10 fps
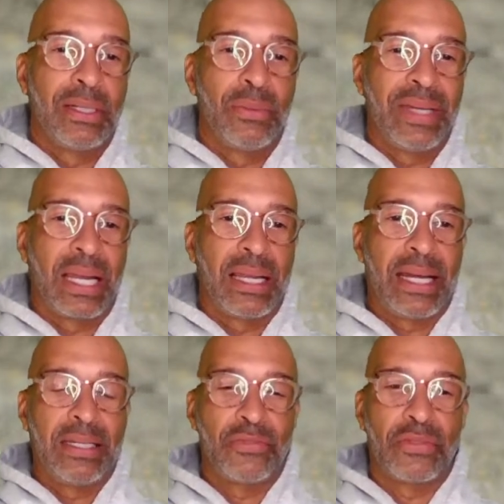We got a lot
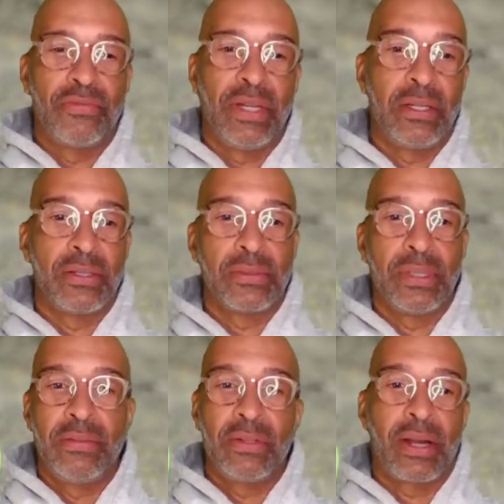of different vendors. We
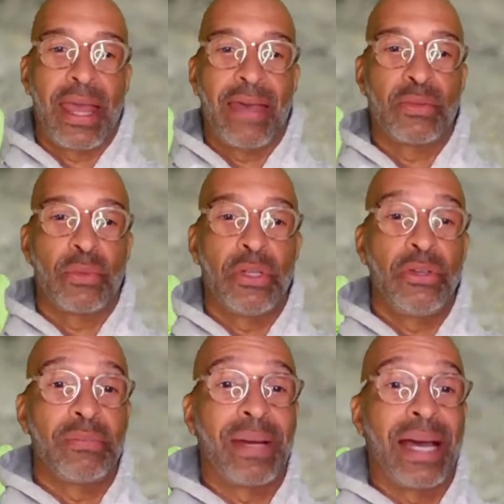even have it where you
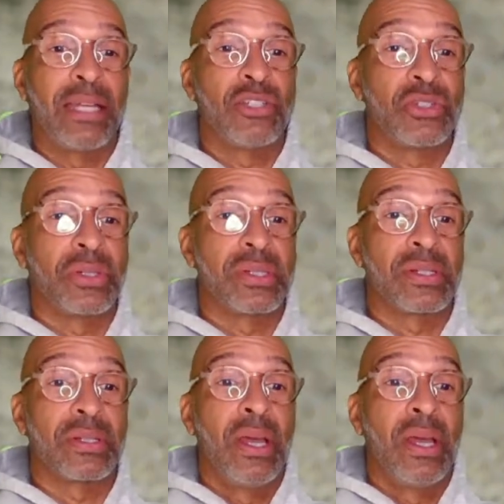can buy insurances,